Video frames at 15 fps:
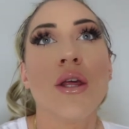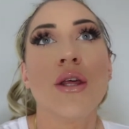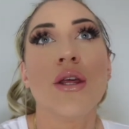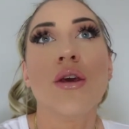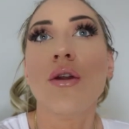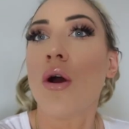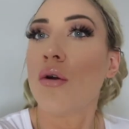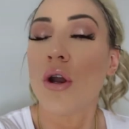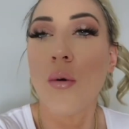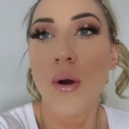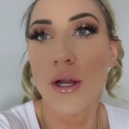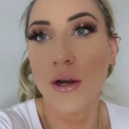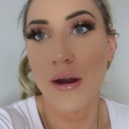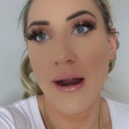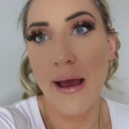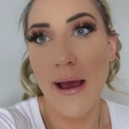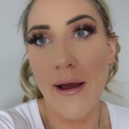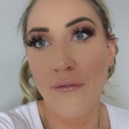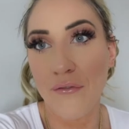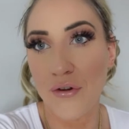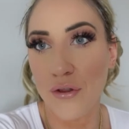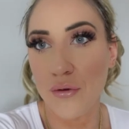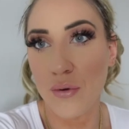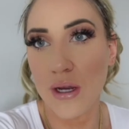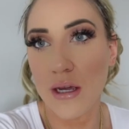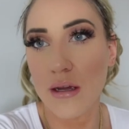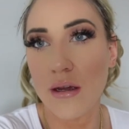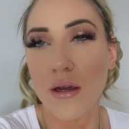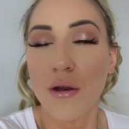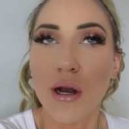you don't know what you're gonna have for the
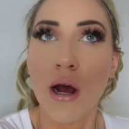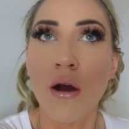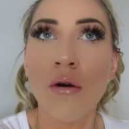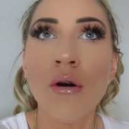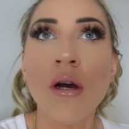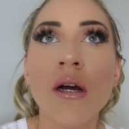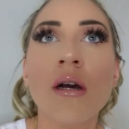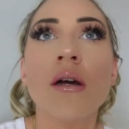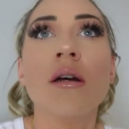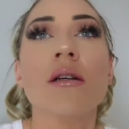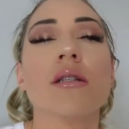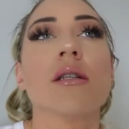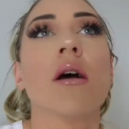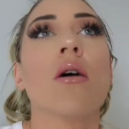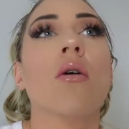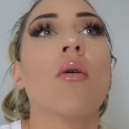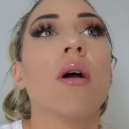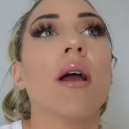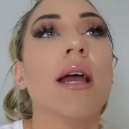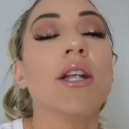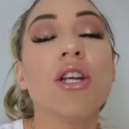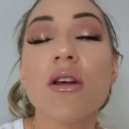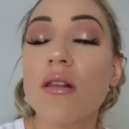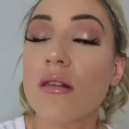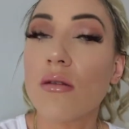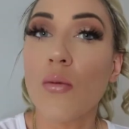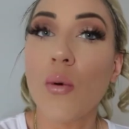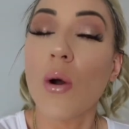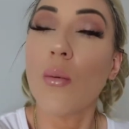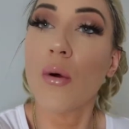week, you know? So it
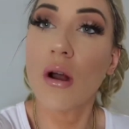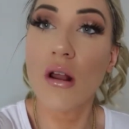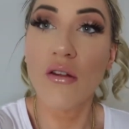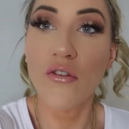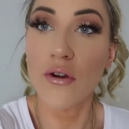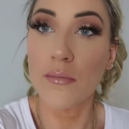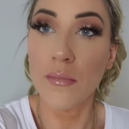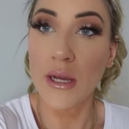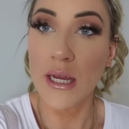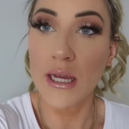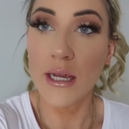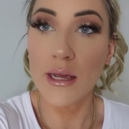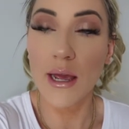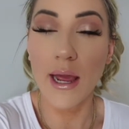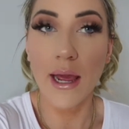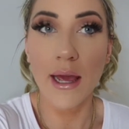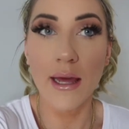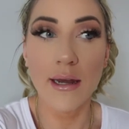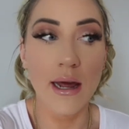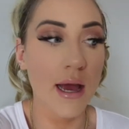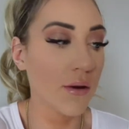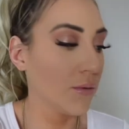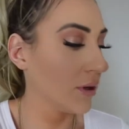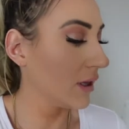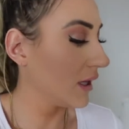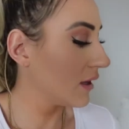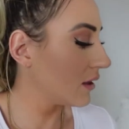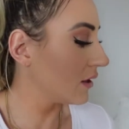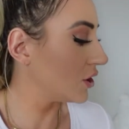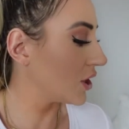just what works for me and I really
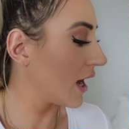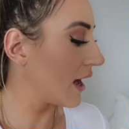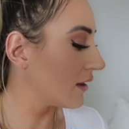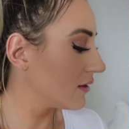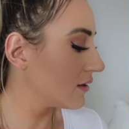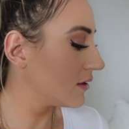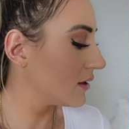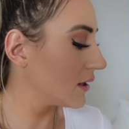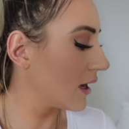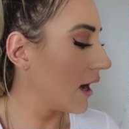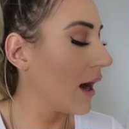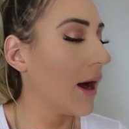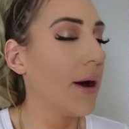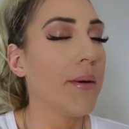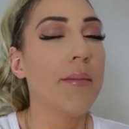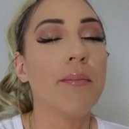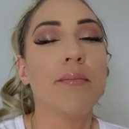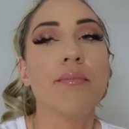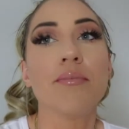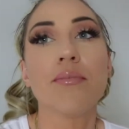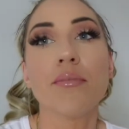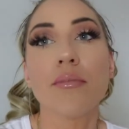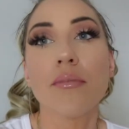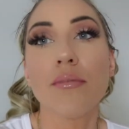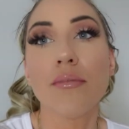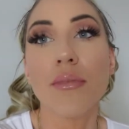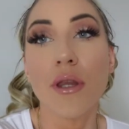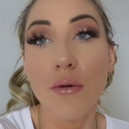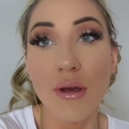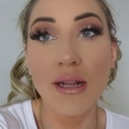suggest um,
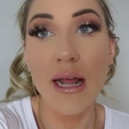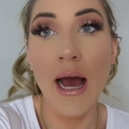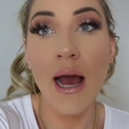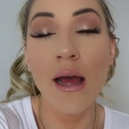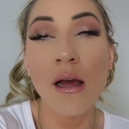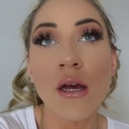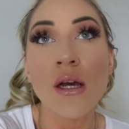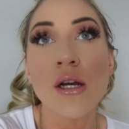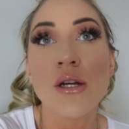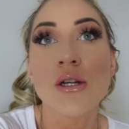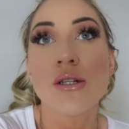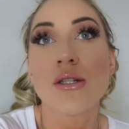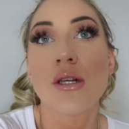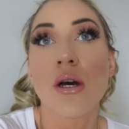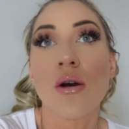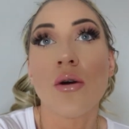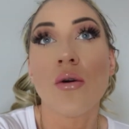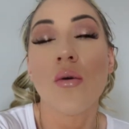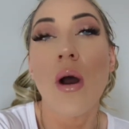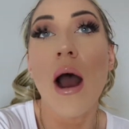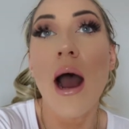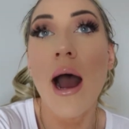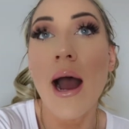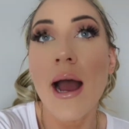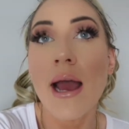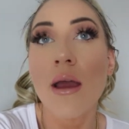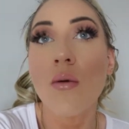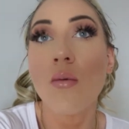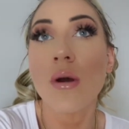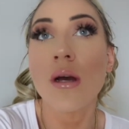doing that. So
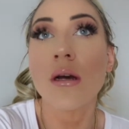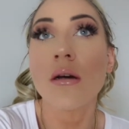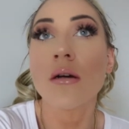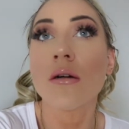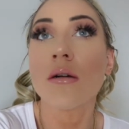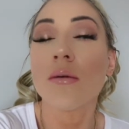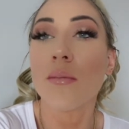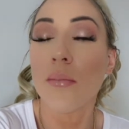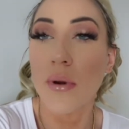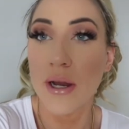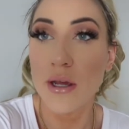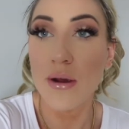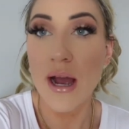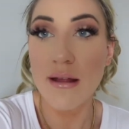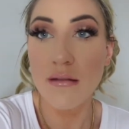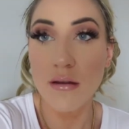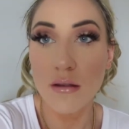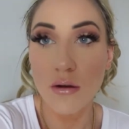I will bring you guys to